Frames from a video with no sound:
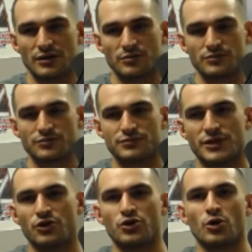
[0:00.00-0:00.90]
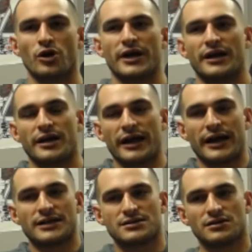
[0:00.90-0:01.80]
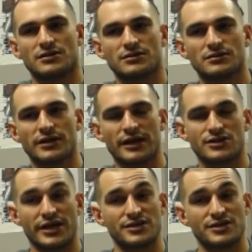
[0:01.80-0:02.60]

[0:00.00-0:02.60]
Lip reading: In New York, I got a